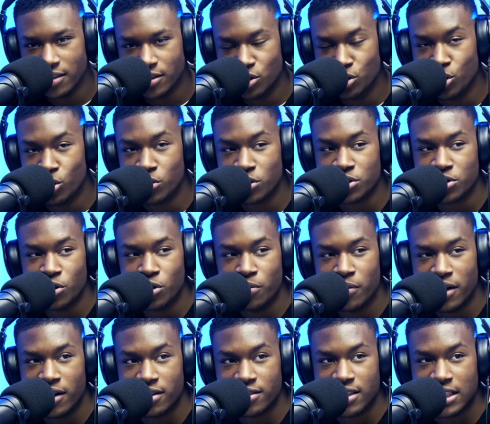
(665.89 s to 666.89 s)
You know, so
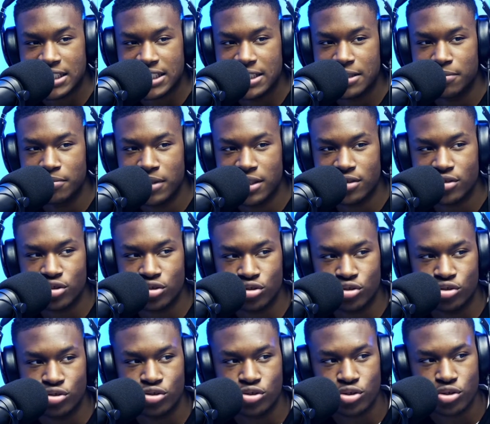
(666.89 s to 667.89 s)
mad. I was actually meant to
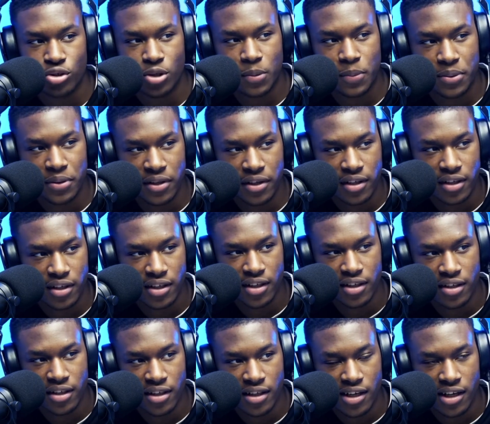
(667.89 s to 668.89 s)
drop it,
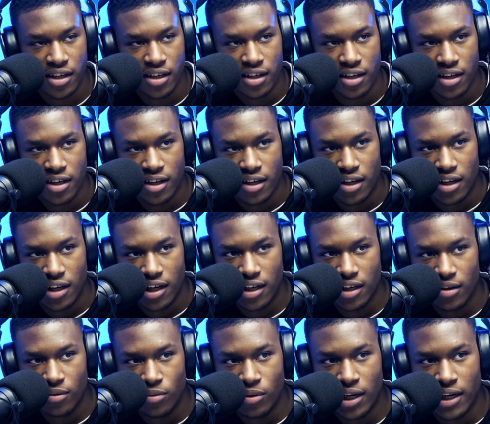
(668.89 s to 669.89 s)
mm.
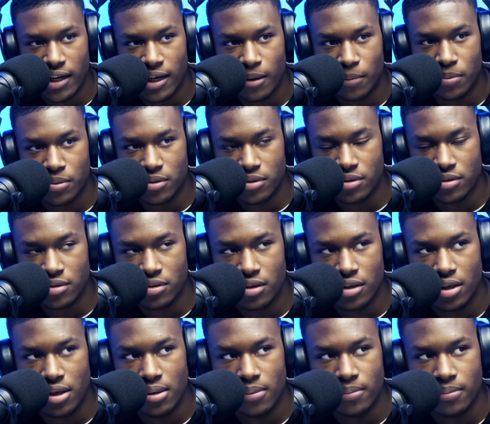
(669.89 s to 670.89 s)
and then what had happened?
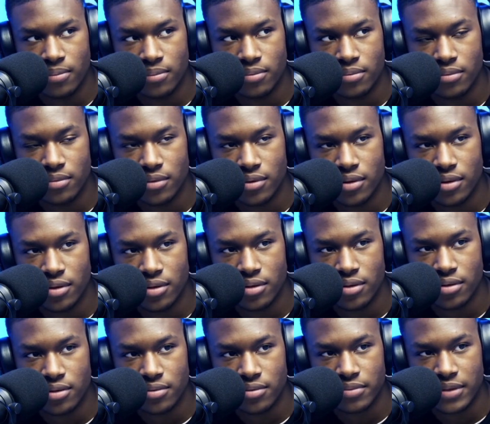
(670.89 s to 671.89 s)
Um,
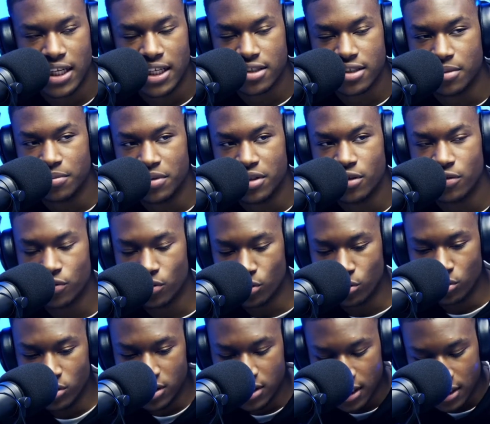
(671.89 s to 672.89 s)
had some
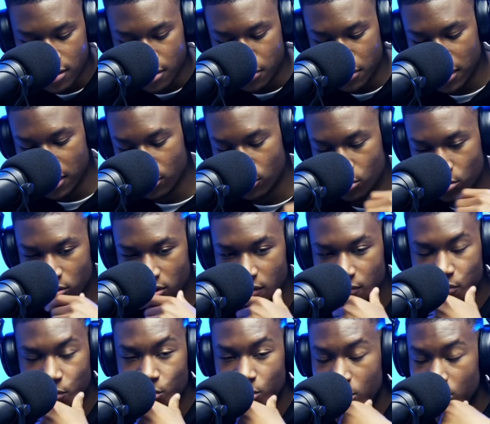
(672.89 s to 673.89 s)
difficulties, like some technical
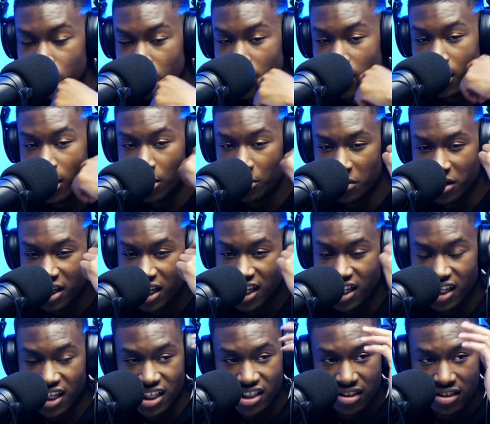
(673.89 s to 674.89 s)
difficulties with the artwork,
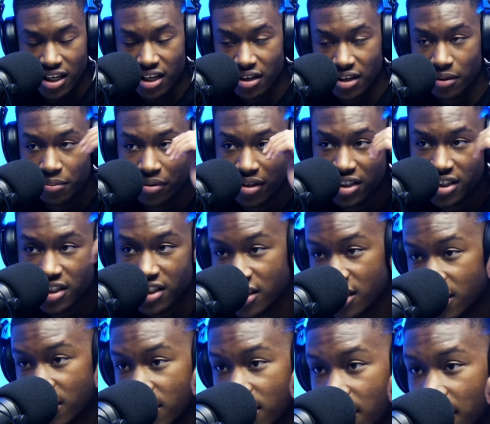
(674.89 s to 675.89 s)
and then I just kind of brushed it
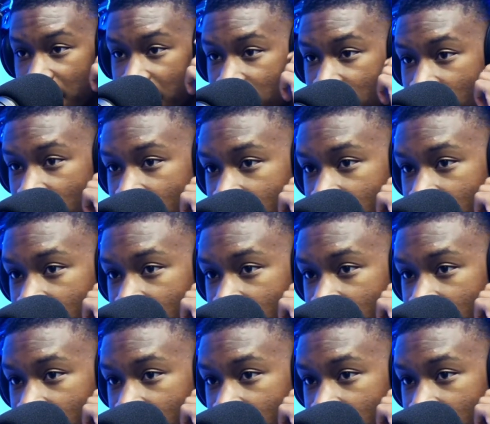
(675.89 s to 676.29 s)
to the side.